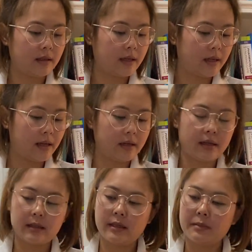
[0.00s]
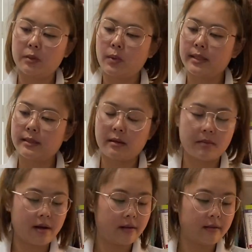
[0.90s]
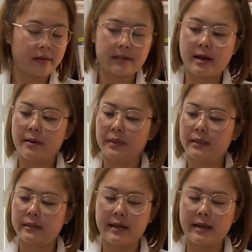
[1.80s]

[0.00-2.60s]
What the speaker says: and then I give it once a month. The time is